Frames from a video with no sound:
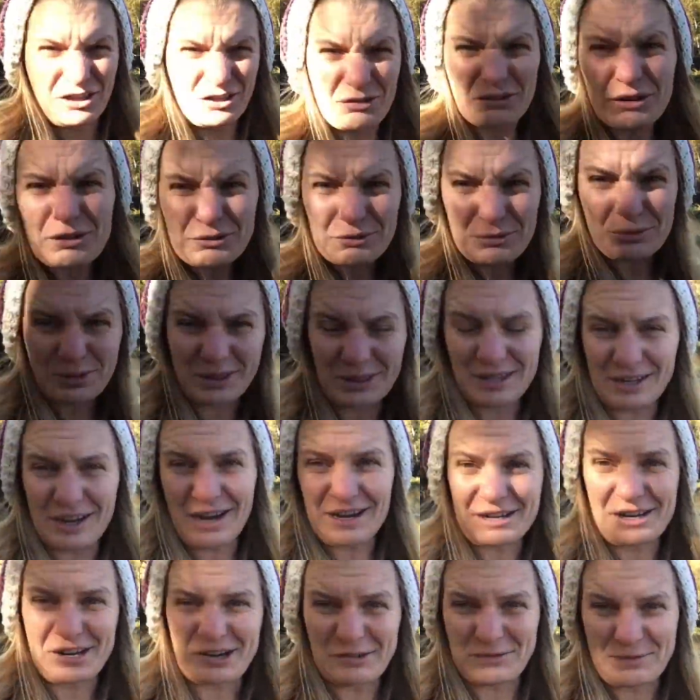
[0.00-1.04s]
thrilled with the
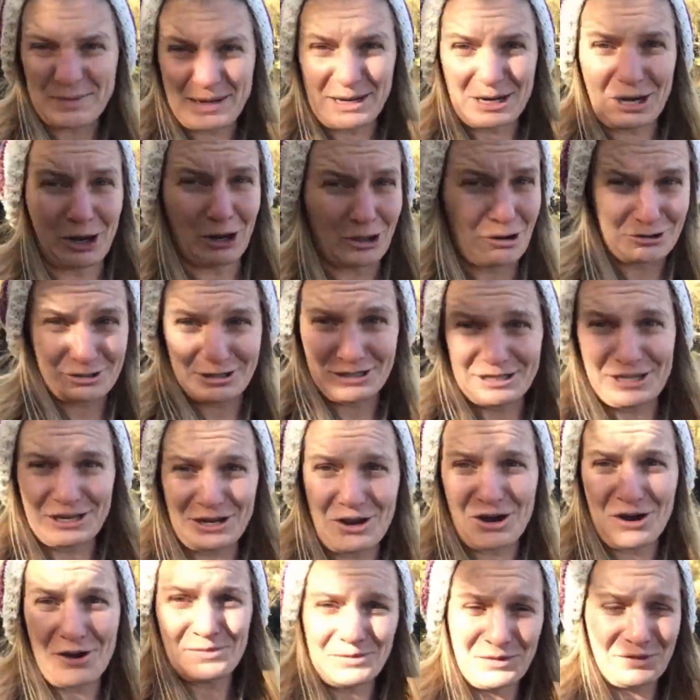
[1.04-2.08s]
idea of being locked in their
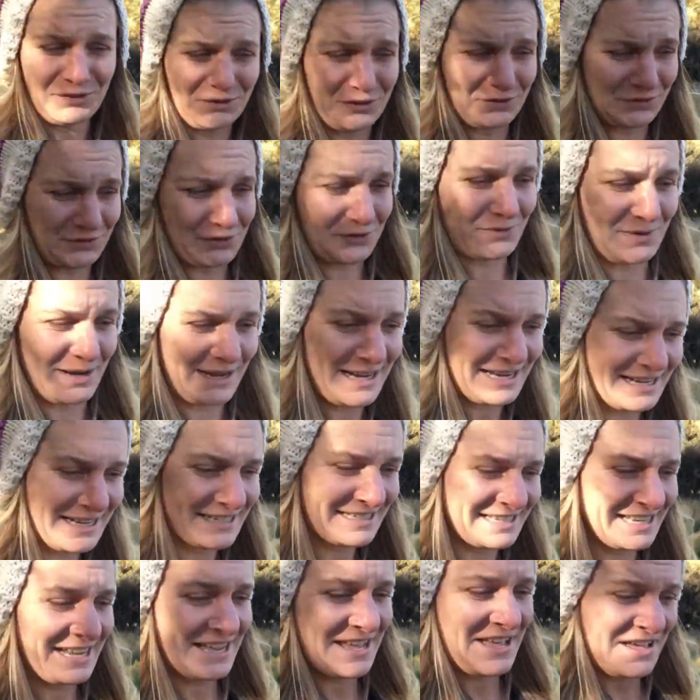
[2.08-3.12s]
homes for 4
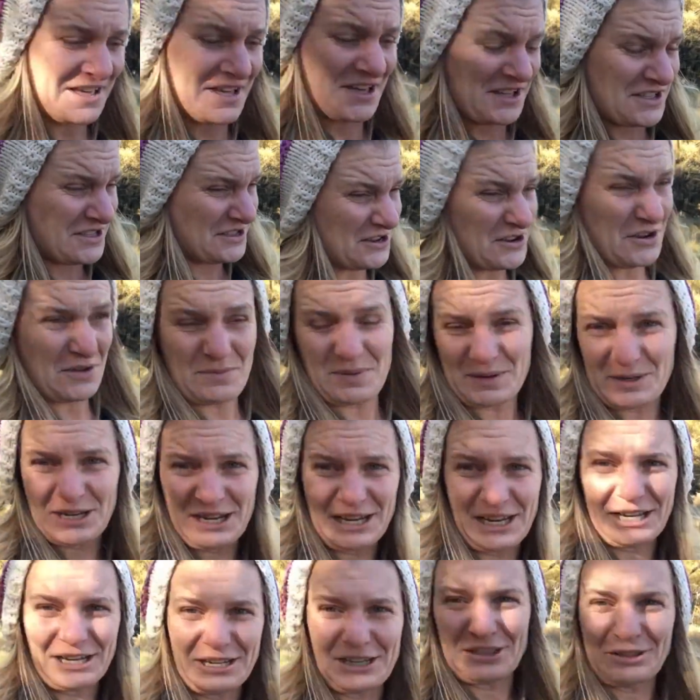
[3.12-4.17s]
weeks. Not
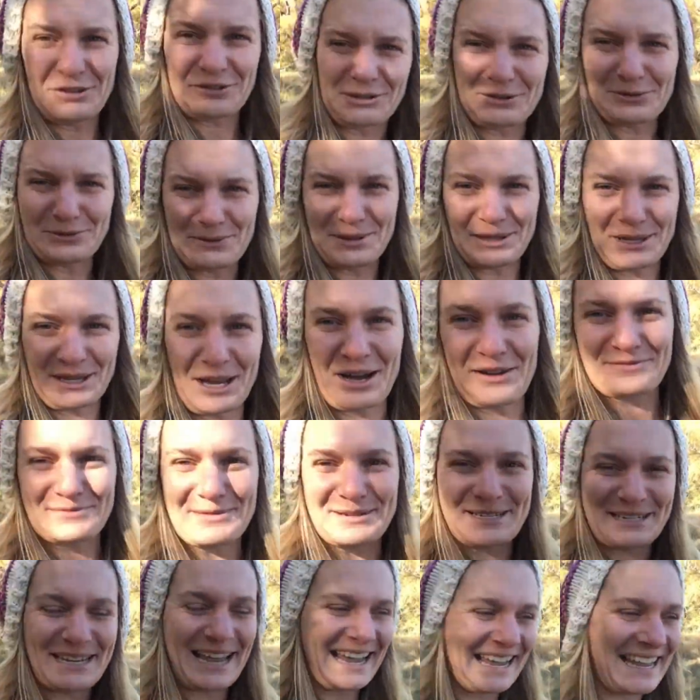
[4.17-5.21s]
particularly thrilled with the
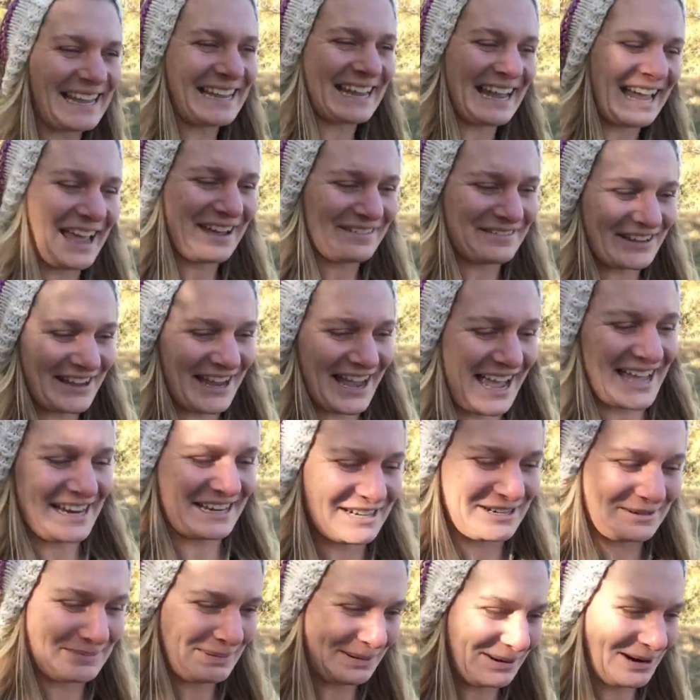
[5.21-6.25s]
government taking a
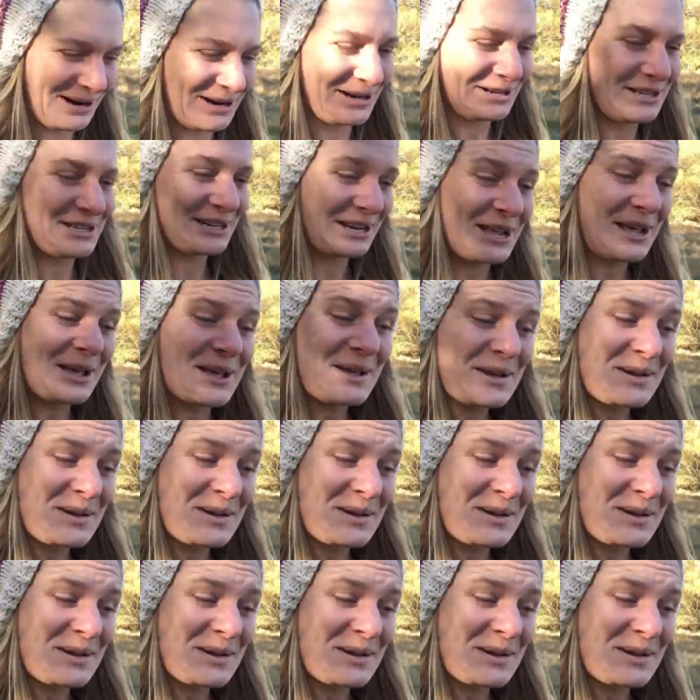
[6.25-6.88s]
heavy-handed approach,